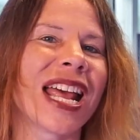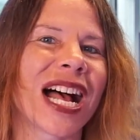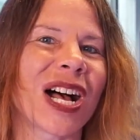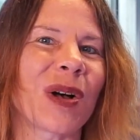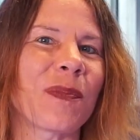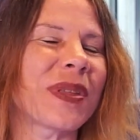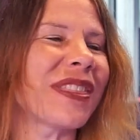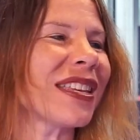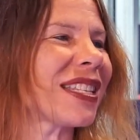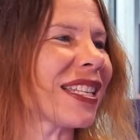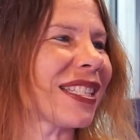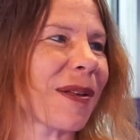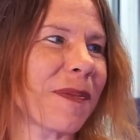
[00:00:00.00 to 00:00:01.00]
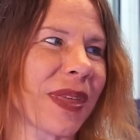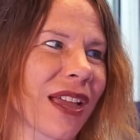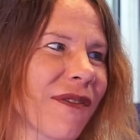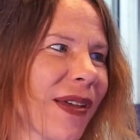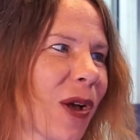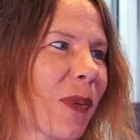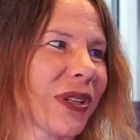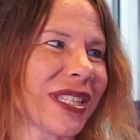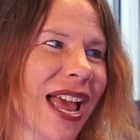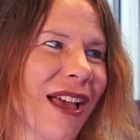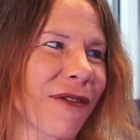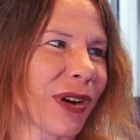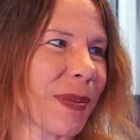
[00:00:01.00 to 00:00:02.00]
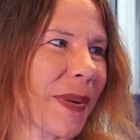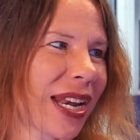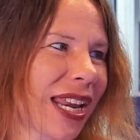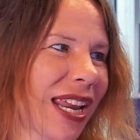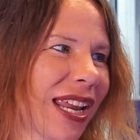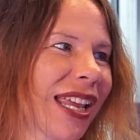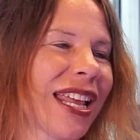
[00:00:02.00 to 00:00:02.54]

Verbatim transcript: um, but this is hmm. something available to everybody.